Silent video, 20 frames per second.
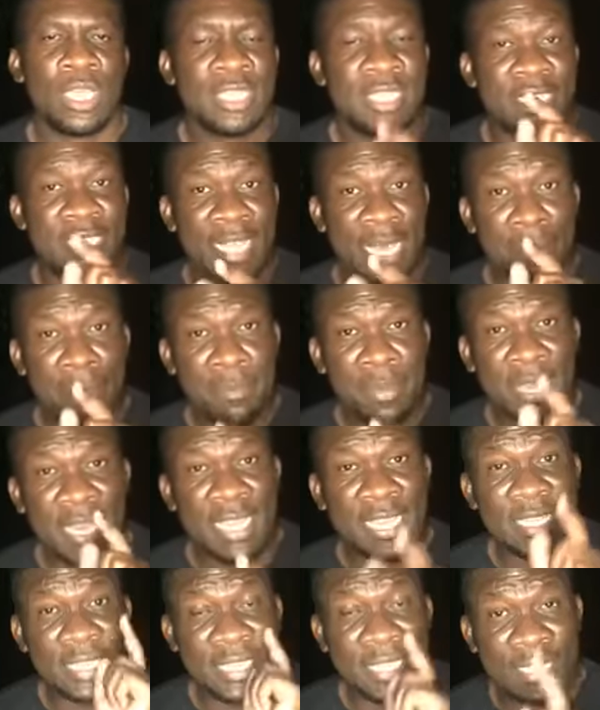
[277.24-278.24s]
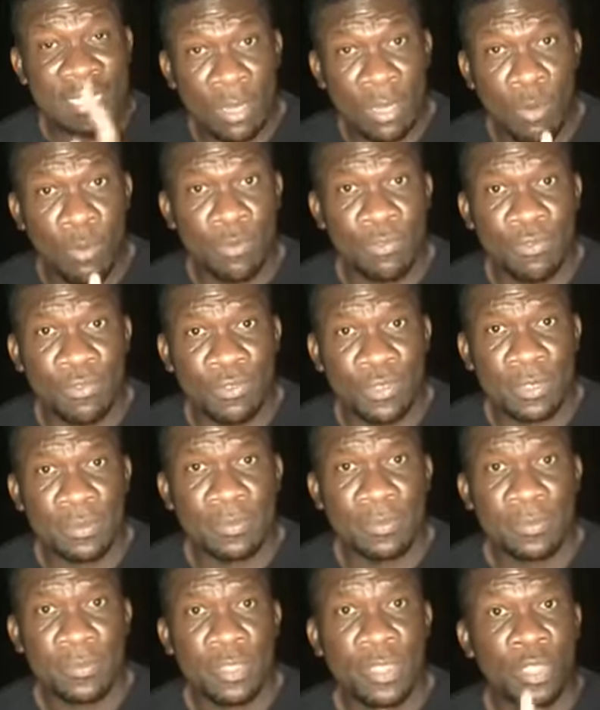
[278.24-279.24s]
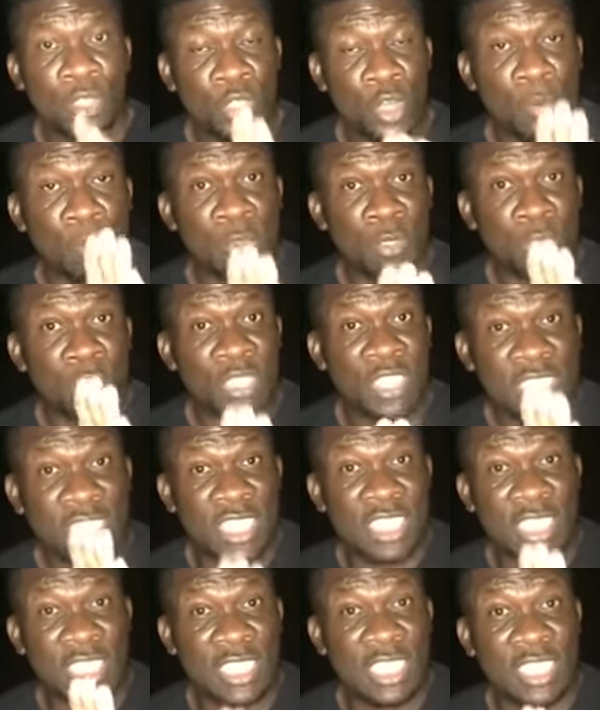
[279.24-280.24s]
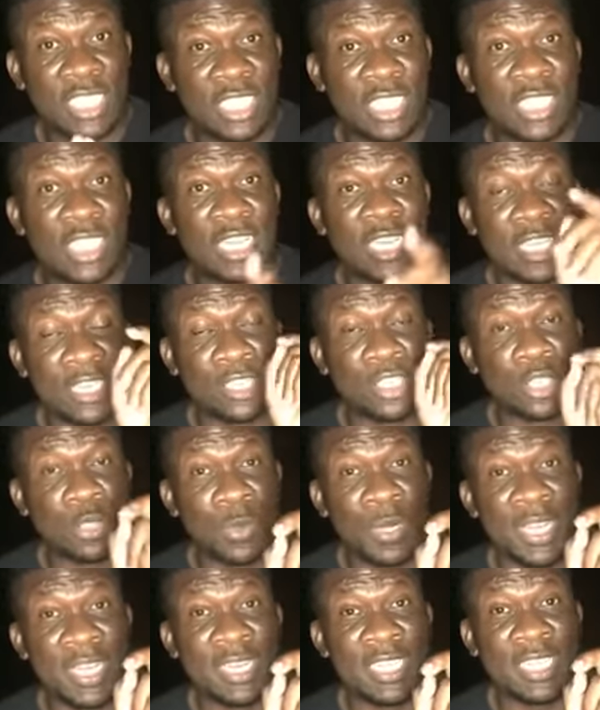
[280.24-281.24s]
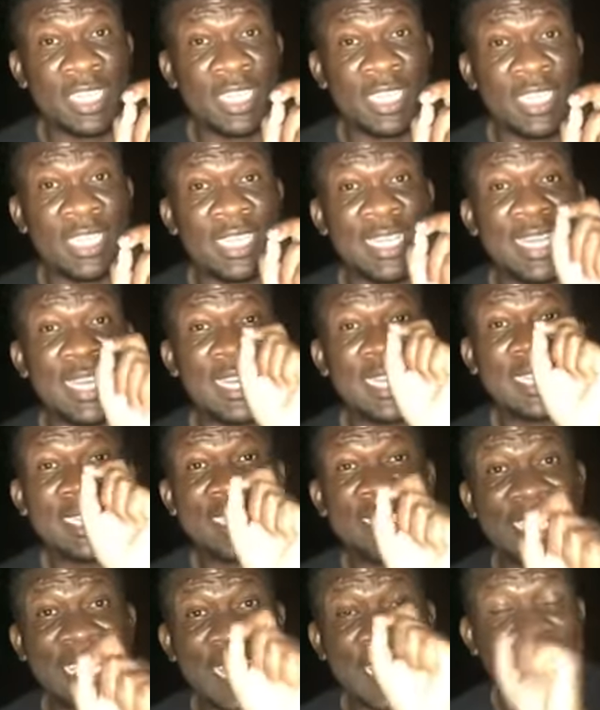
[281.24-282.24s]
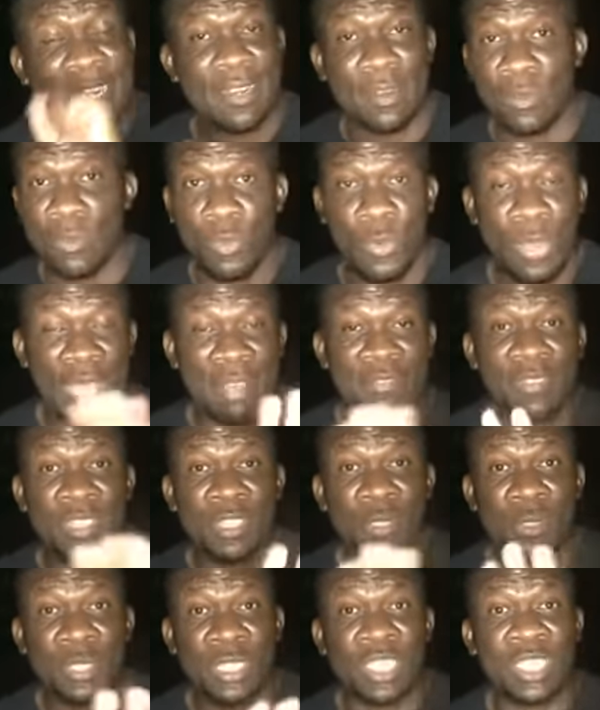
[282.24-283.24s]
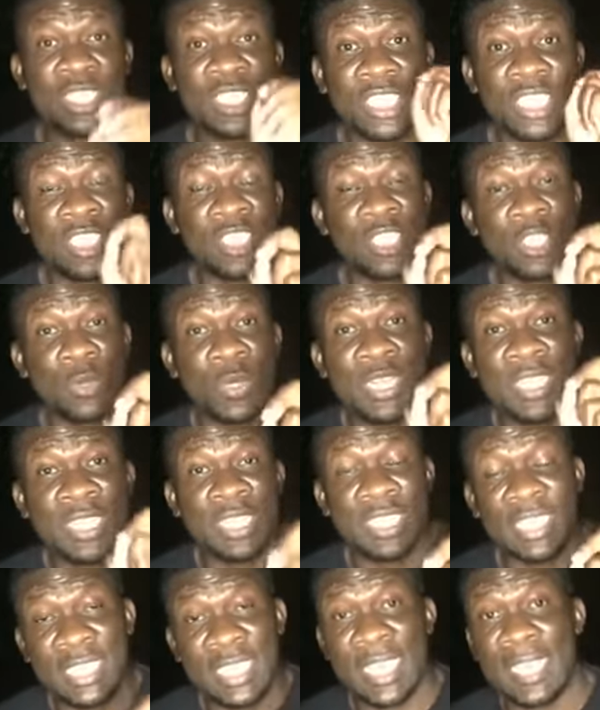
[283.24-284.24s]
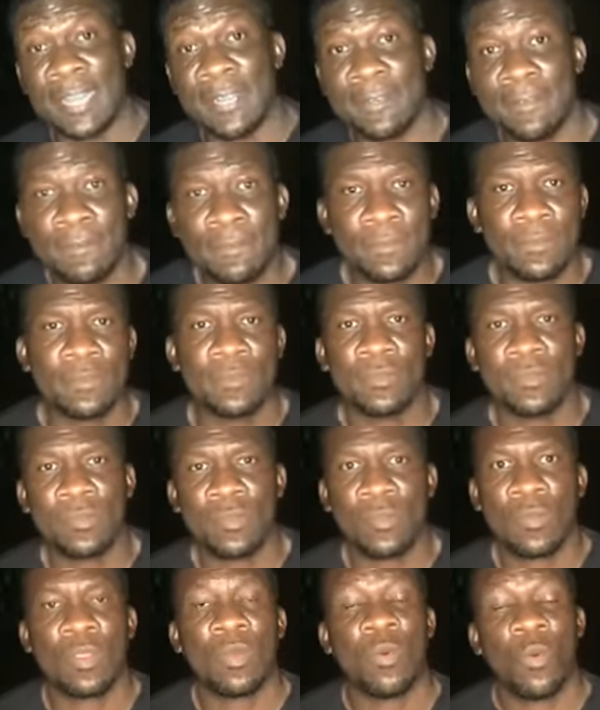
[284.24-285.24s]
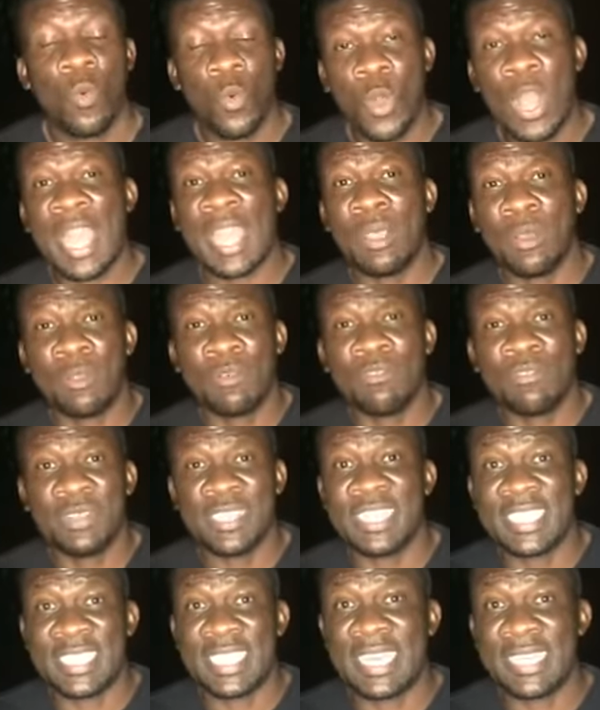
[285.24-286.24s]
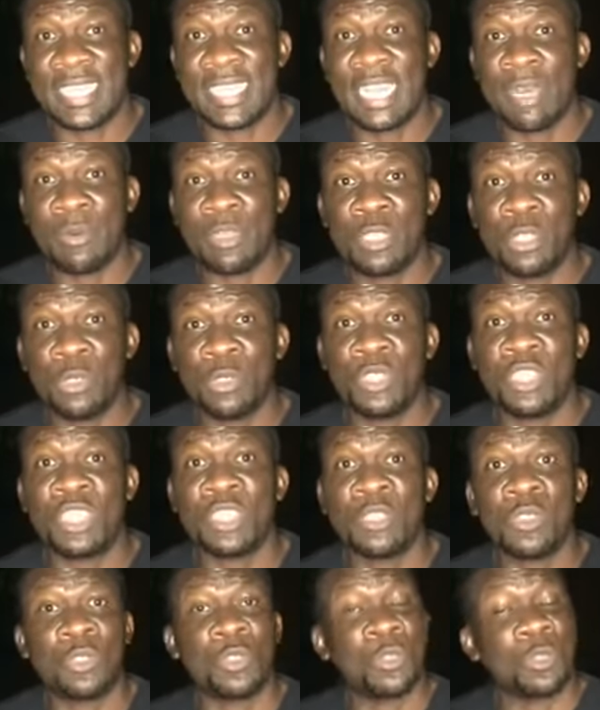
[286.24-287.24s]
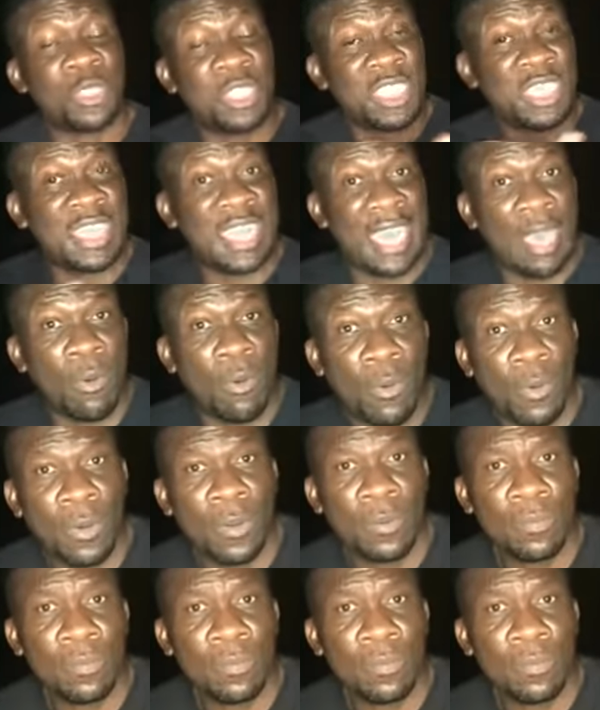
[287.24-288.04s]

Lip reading: Zambia itself stopped using DDT in 2010. We haven't used it since 2010. Why all over a sudden are we choosing to use it now?